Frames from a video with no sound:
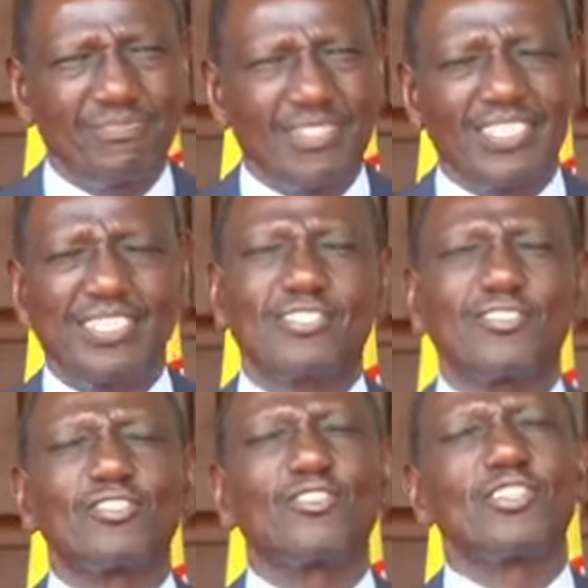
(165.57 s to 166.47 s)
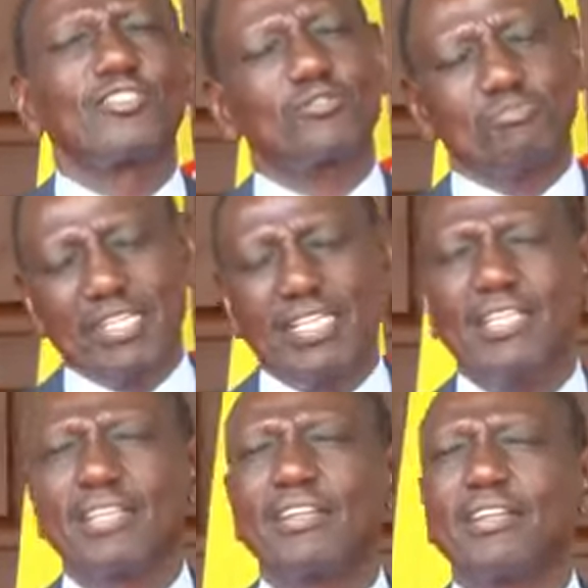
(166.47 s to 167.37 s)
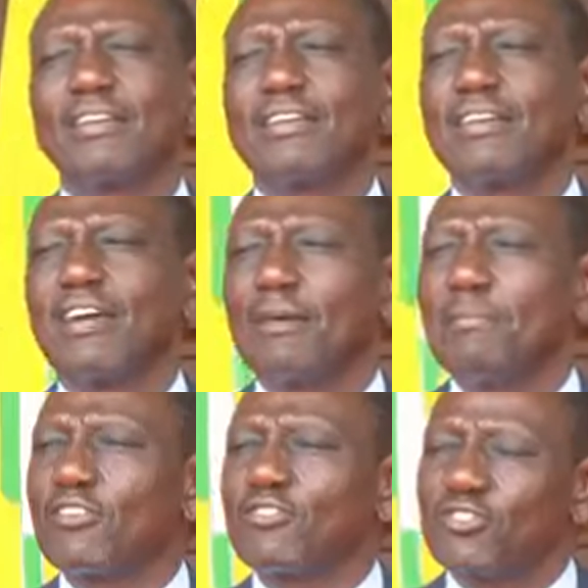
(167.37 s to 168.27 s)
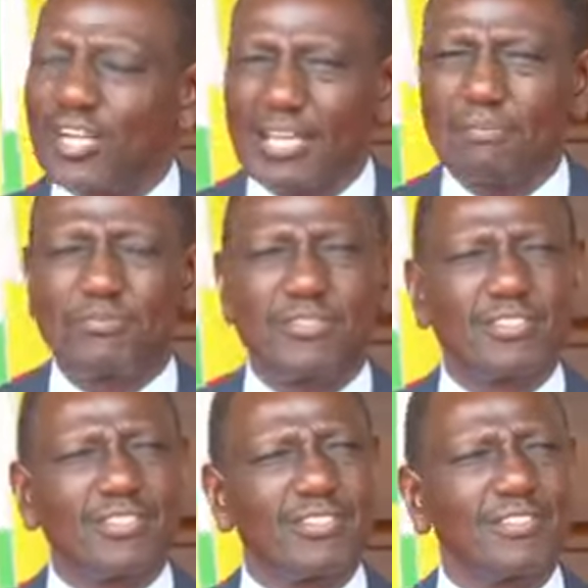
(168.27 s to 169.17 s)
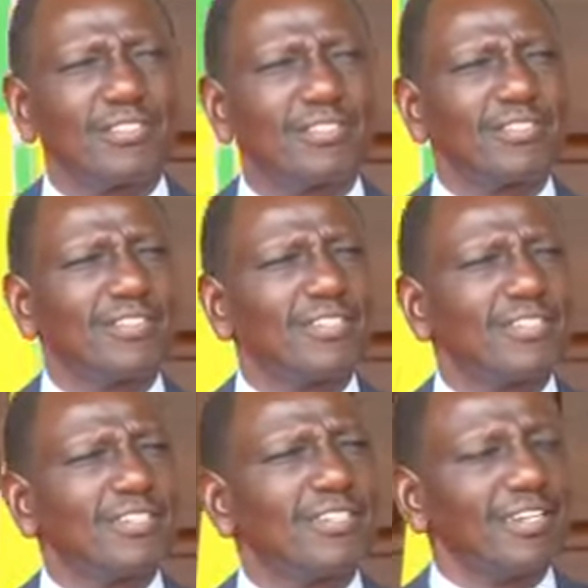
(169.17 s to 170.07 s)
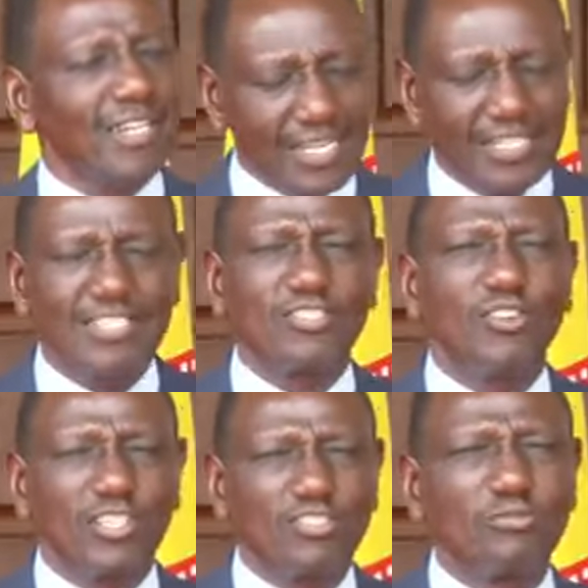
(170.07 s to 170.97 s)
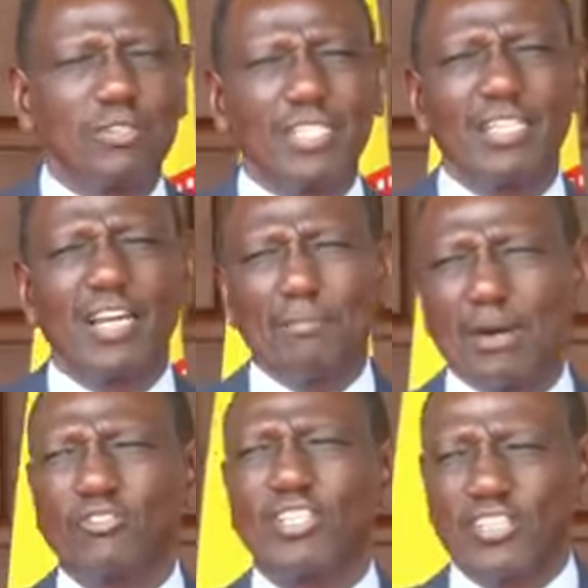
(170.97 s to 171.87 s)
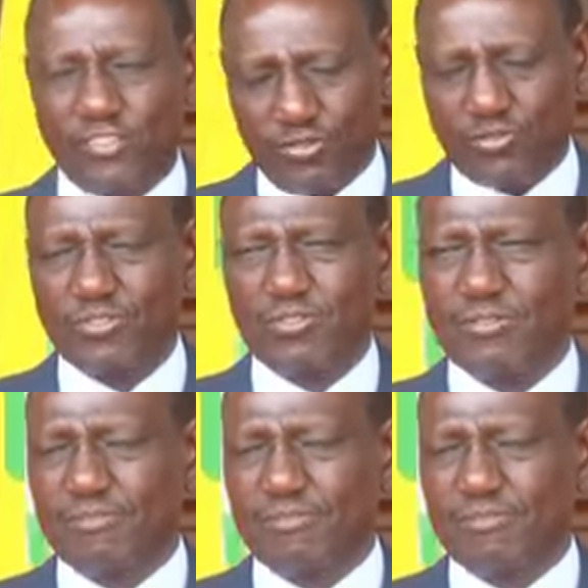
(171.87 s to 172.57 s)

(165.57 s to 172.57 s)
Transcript: It is not going to be about tribes. It is going to be about issues.